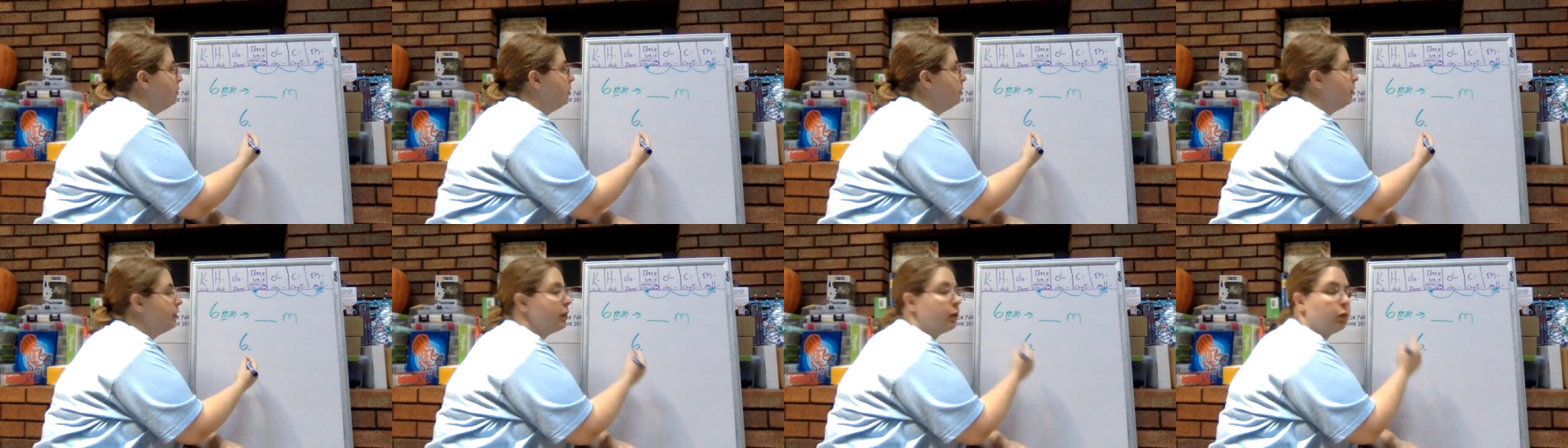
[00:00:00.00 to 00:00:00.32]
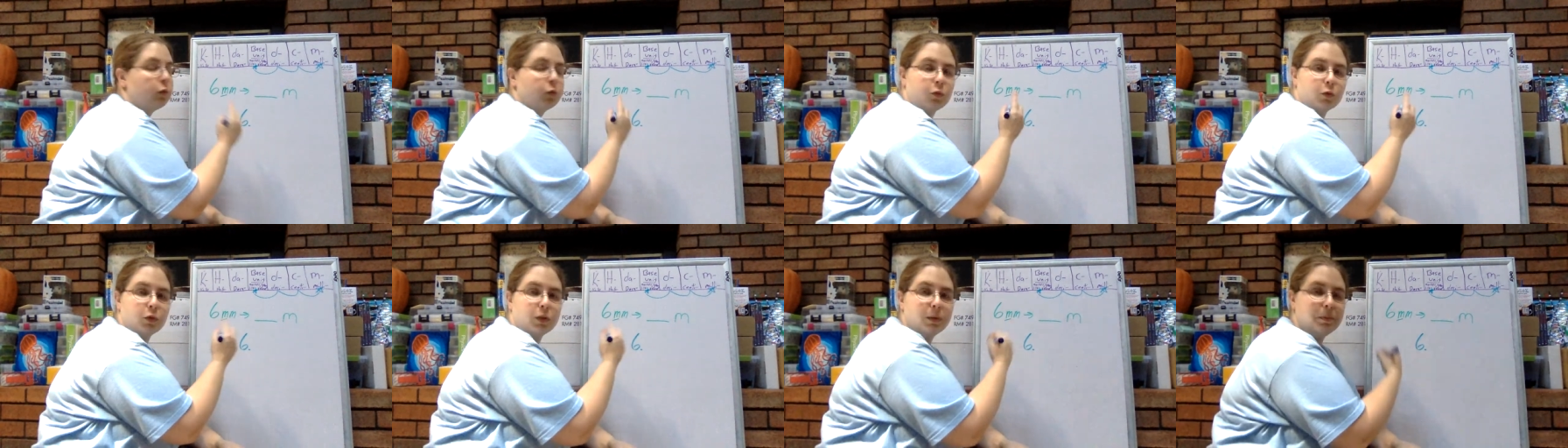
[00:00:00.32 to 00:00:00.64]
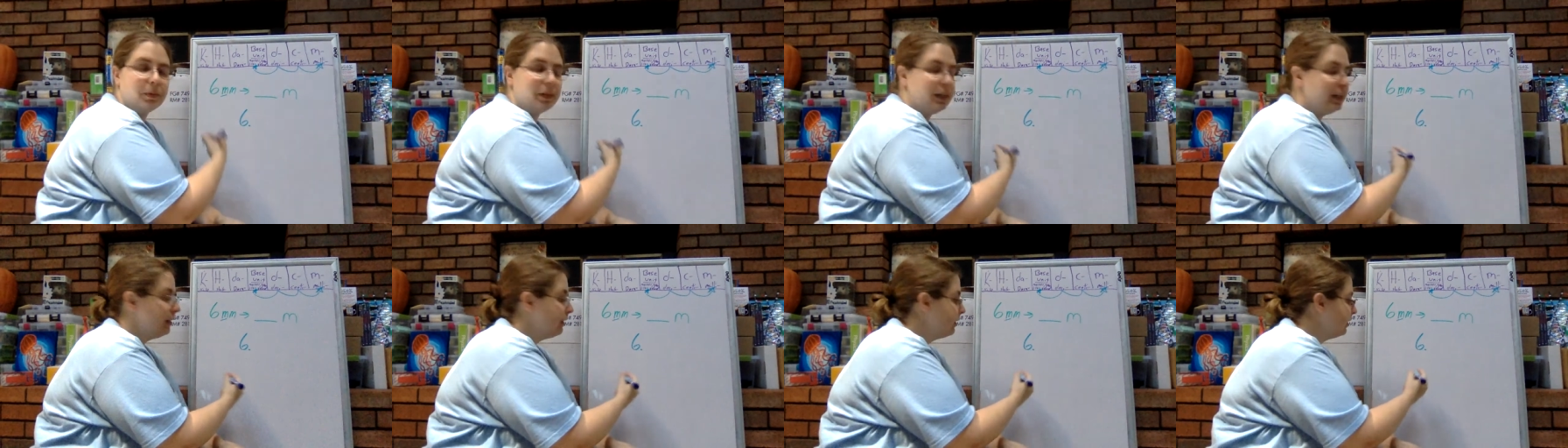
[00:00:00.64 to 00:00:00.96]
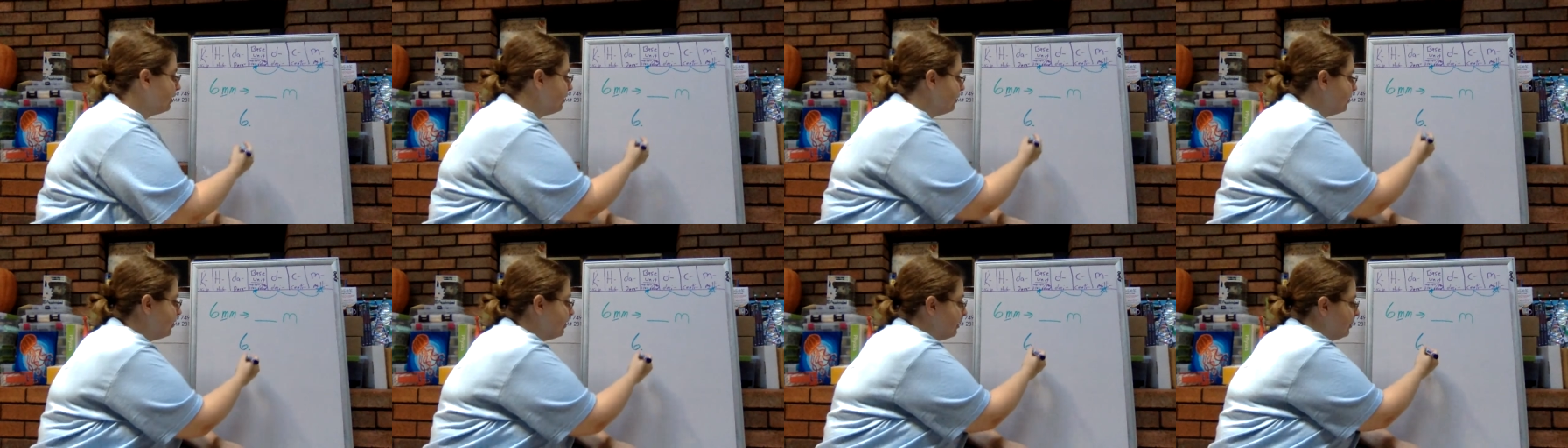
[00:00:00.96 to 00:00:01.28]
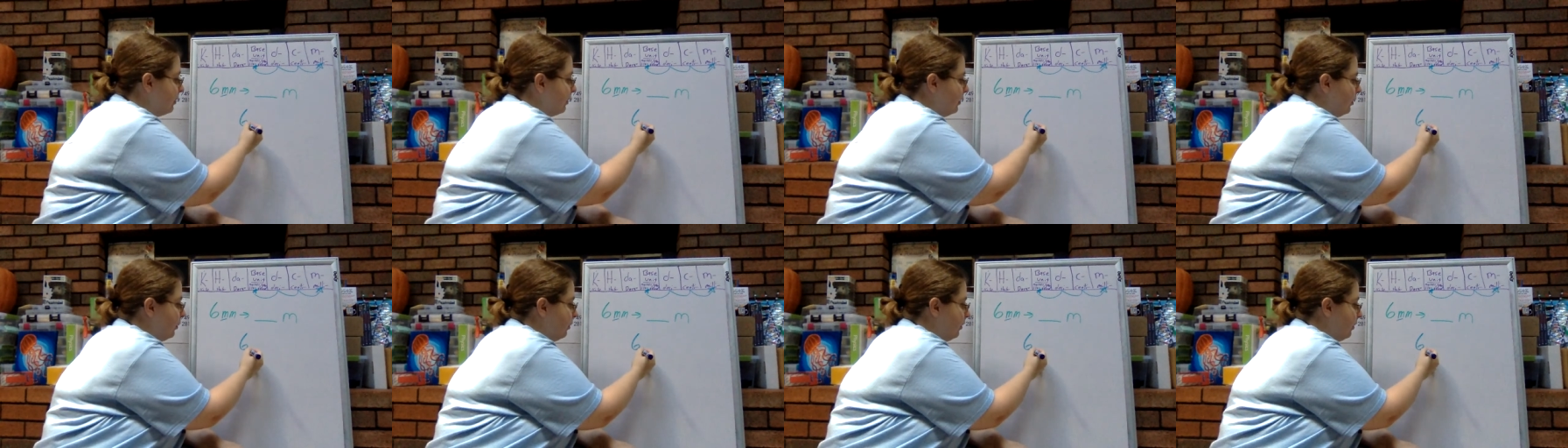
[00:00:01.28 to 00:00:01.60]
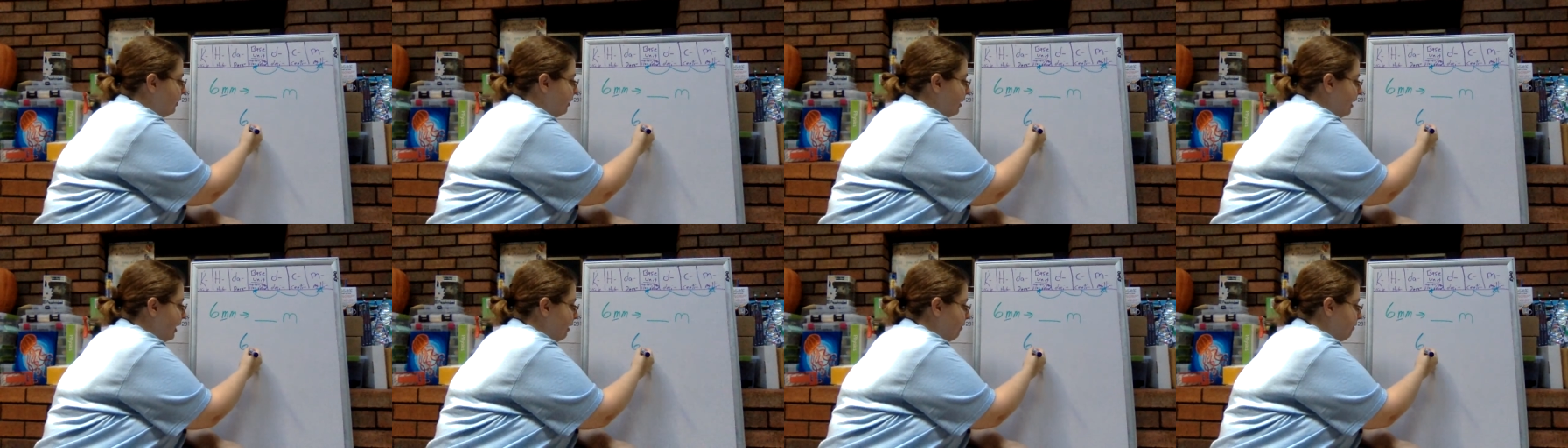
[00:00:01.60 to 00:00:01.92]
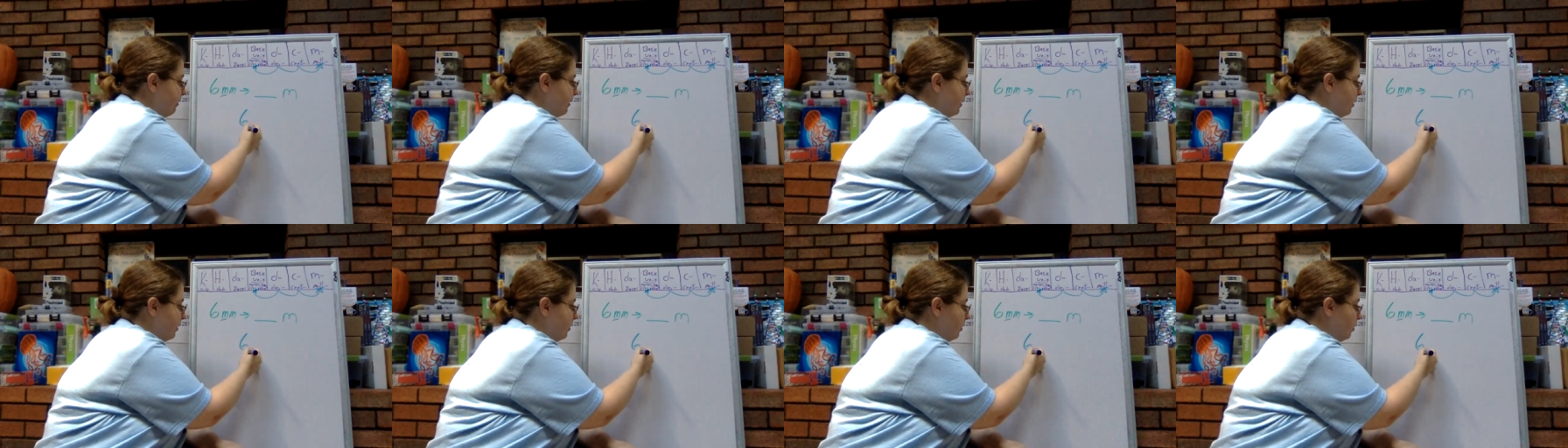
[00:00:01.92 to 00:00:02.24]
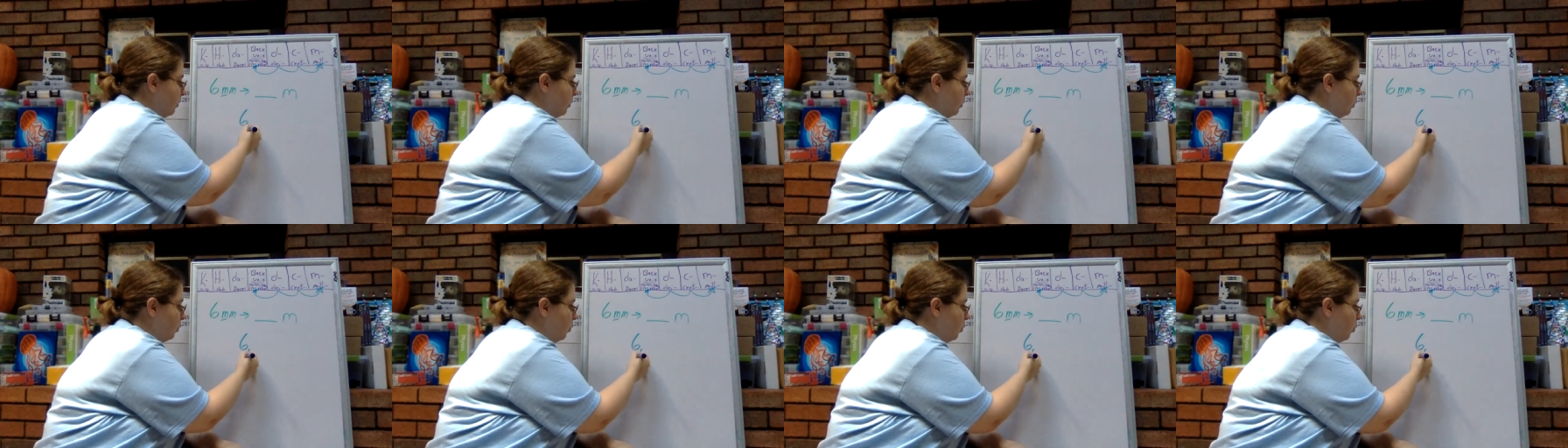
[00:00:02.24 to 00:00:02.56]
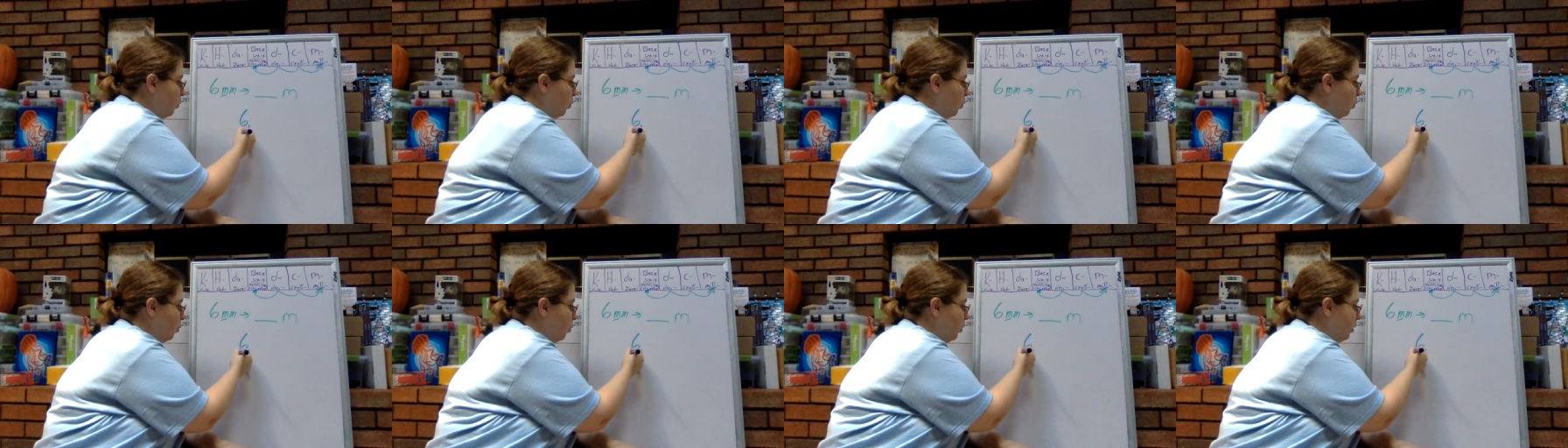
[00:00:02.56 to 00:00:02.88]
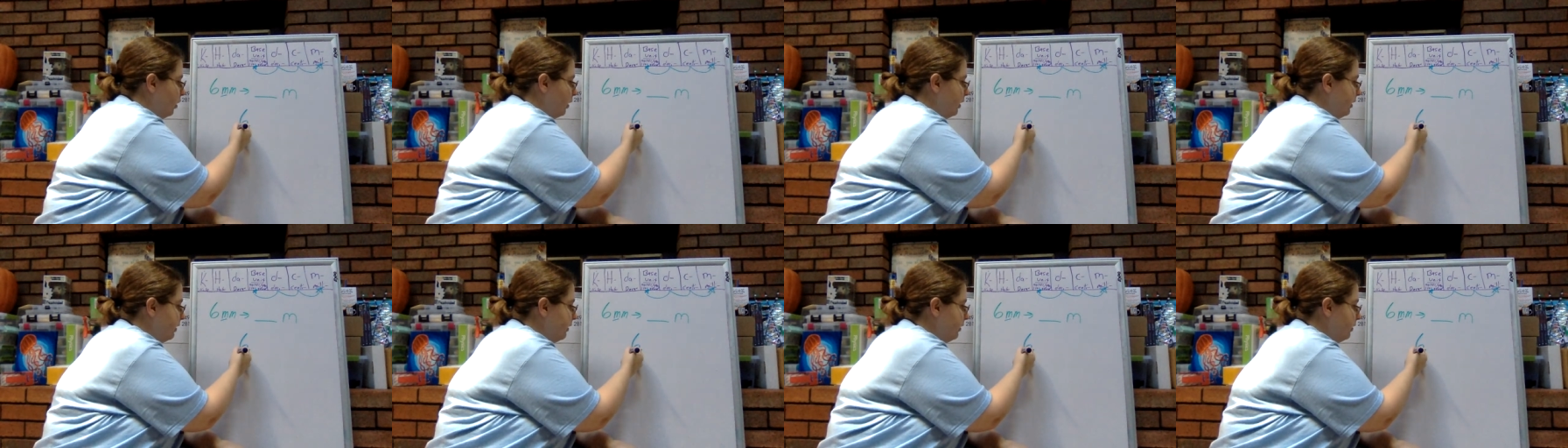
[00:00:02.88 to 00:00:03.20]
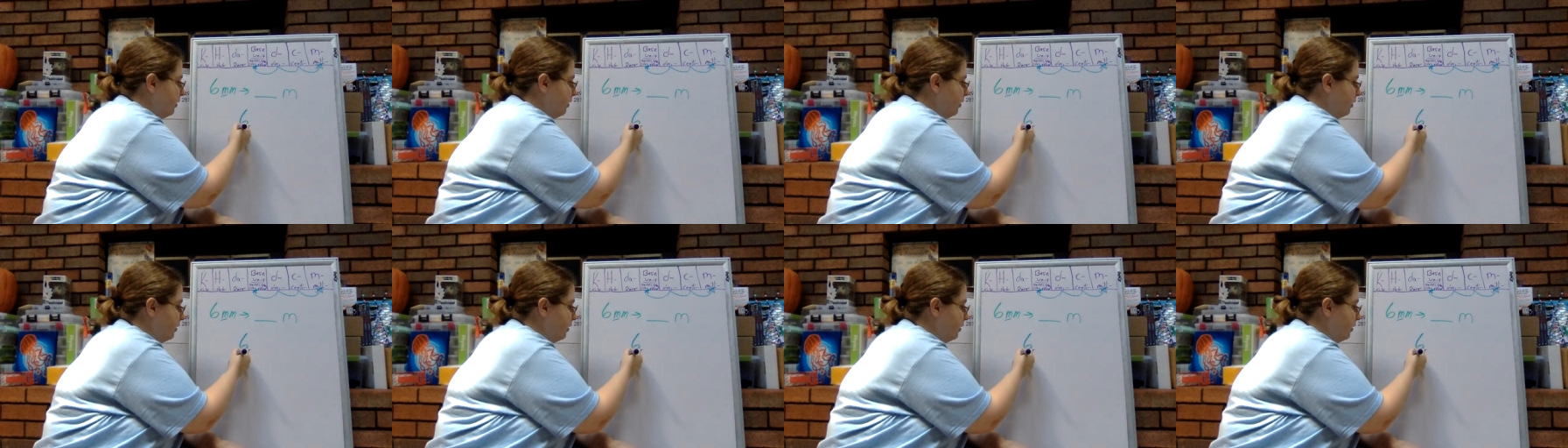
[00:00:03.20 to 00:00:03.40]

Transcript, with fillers: move it three places to the left. One,